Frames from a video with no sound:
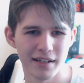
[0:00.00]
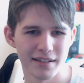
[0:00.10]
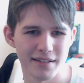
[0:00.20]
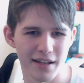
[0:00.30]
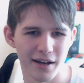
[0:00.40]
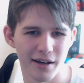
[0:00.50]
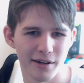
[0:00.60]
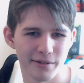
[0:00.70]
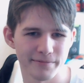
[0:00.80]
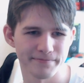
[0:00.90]

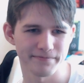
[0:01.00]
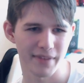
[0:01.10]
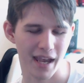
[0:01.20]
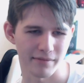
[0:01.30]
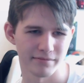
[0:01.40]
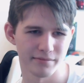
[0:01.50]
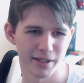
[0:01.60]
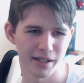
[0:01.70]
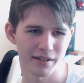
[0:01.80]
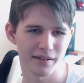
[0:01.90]
So yeah,
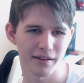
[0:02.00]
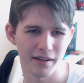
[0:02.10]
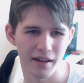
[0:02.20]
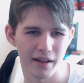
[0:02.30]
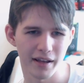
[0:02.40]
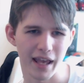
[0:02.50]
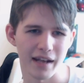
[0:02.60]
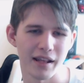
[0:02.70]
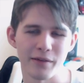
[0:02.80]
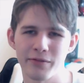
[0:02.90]
but
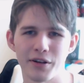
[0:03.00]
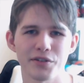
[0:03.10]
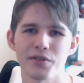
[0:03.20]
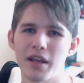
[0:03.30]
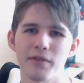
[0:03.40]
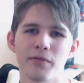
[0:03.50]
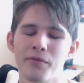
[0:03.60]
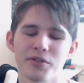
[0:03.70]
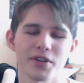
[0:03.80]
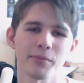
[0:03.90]
again, if
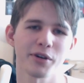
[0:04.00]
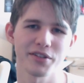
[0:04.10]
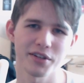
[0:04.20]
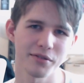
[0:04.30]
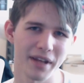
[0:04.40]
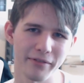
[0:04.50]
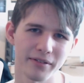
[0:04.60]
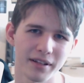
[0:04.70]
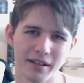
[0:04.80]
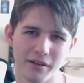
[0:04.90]
for some reason you
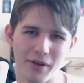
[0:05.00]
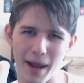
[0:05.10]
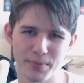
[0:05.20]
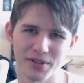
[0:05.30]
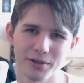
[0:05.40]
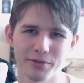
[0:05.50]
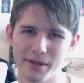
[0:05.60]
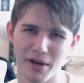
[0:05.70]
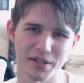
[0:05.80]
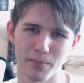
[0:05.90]

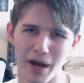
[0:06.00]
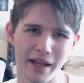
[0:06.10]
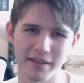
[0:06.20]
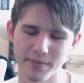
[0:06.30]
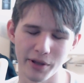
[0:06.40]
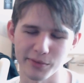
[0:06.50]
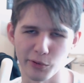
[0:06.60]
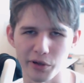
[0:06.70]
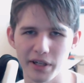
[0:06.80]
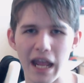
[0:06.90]
absolutely must buy this
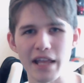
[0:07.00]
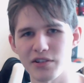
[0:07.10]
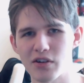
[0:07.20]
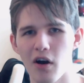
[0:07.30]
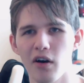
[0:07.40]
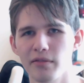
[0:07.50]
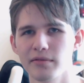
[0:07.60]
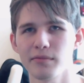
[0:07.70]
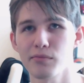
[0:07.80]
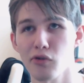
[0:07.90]
motherboard, it's
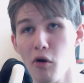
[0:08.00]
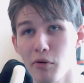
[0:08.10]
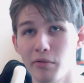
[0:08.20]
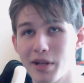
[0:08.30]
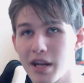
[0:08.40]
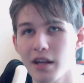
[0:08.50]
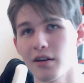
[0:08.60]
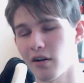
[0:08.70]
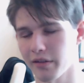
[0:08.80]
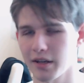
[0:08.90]
probably
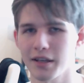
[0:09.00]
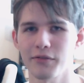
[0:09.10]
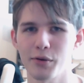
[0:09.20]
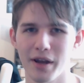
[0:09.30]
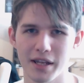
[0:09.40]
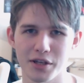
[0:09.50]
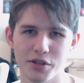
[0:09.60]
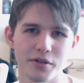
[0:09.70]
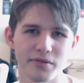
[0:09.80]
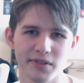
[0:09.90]
not going to give you any
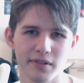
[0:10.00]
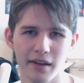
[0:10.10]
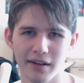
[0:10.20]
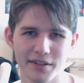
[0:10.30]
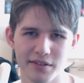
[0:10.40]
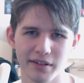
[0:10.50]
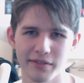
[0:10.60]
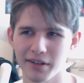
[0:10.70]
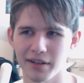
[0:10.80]
issues, unless you live in